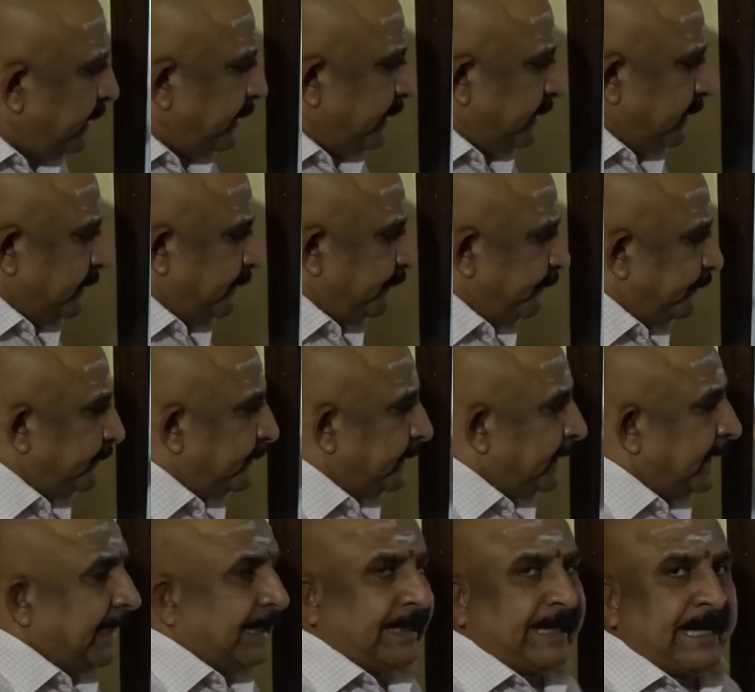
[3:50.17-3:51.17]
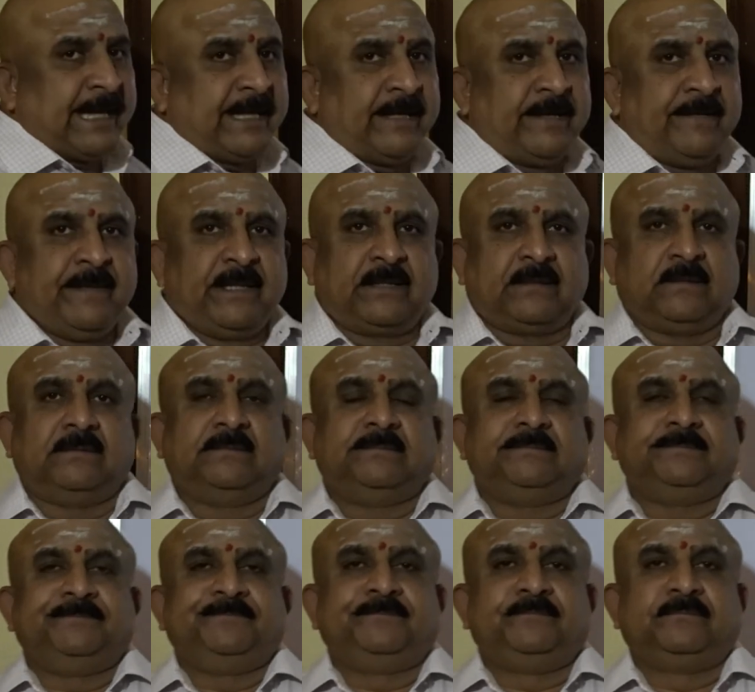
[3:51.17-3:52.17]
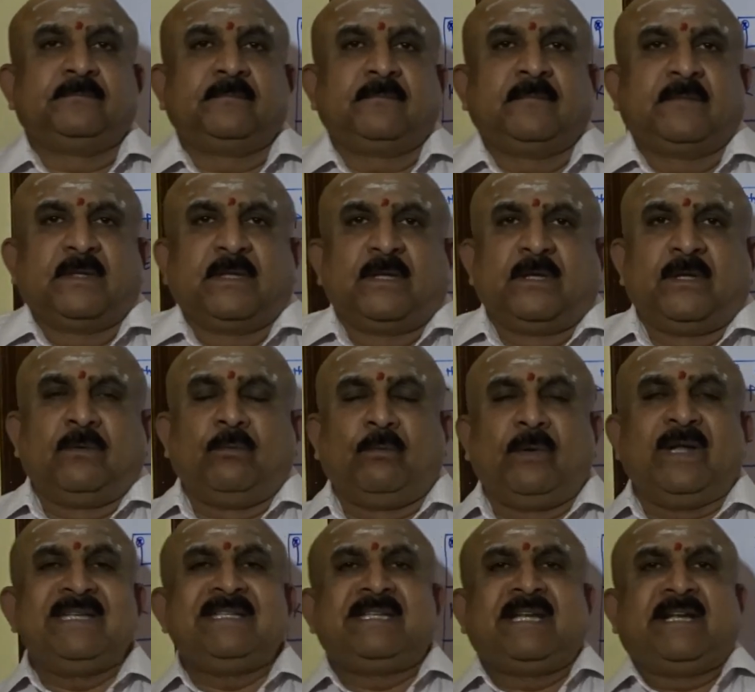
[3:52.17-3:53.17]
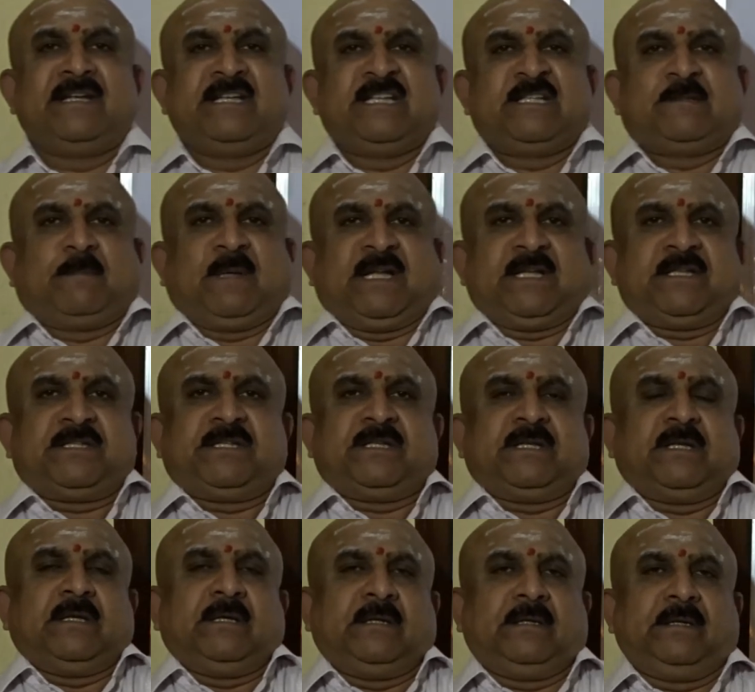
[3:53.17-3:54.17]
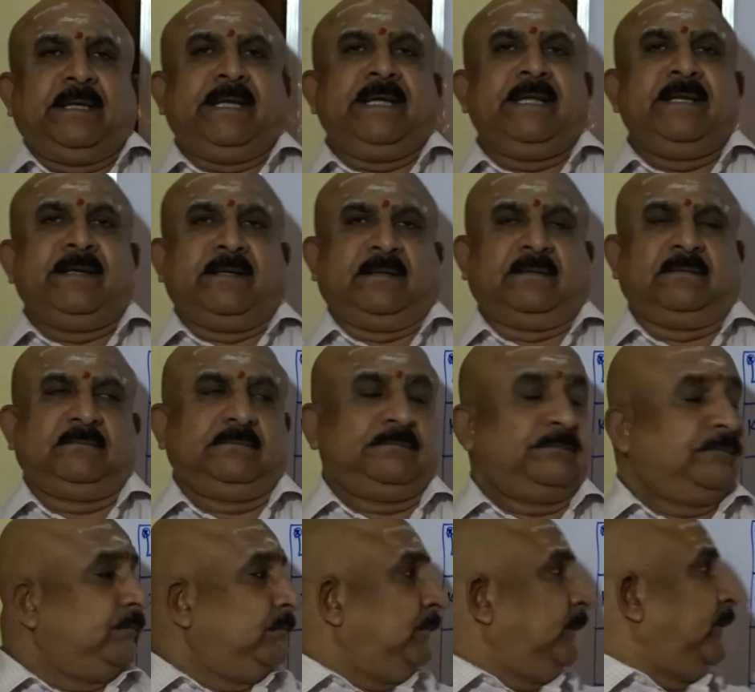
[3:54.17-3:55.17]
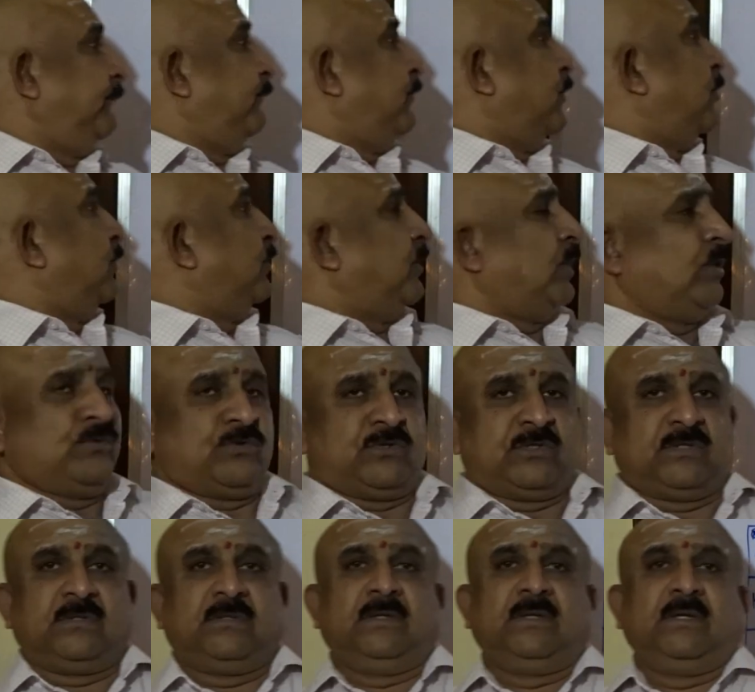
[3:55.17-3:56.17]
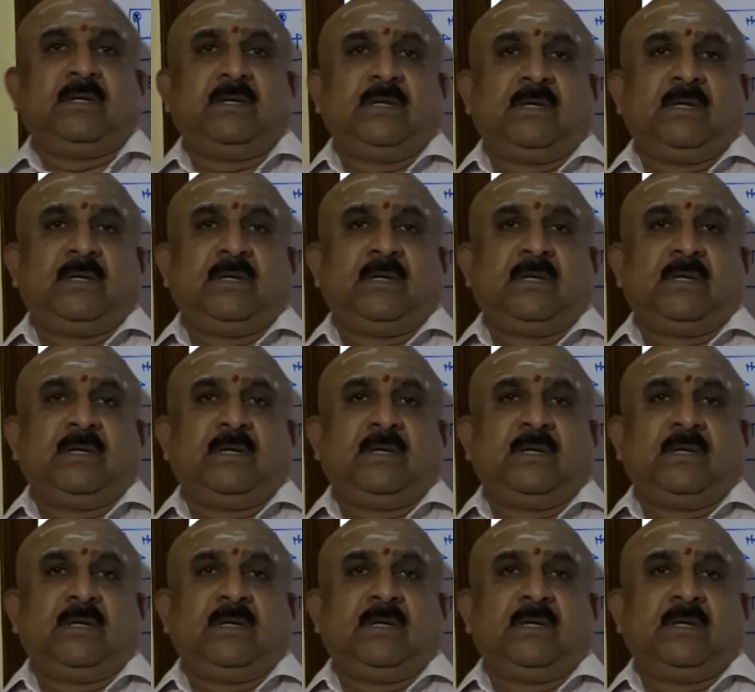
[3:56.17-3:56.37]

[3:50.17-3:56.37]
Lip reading: And academic. When Sun is placed in the fourth house,